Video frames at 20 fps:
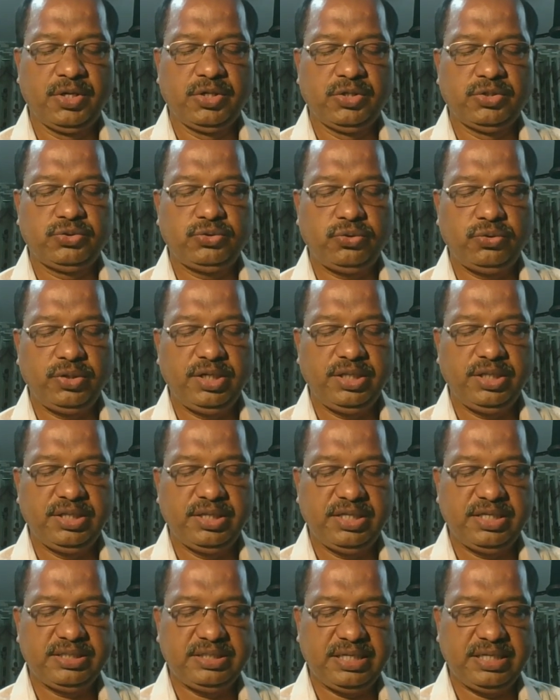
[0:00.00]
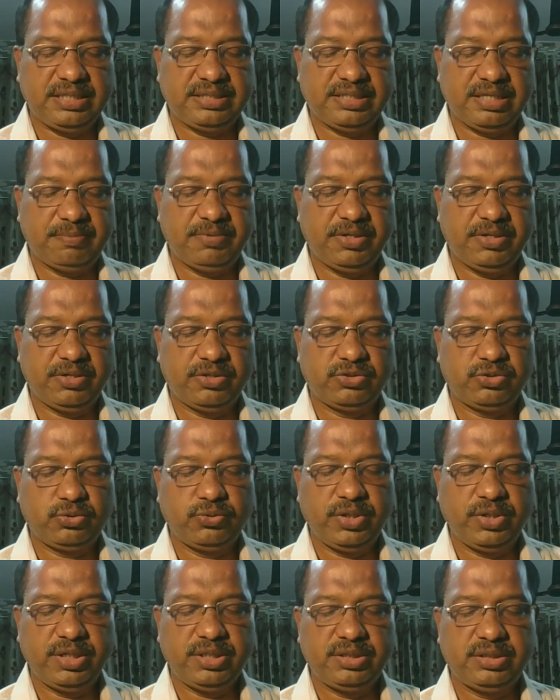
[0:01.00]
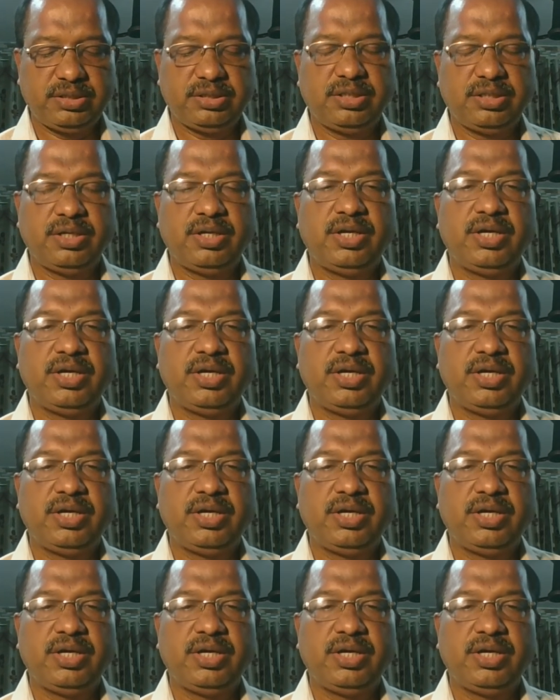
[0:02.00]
So in this exam, dear students,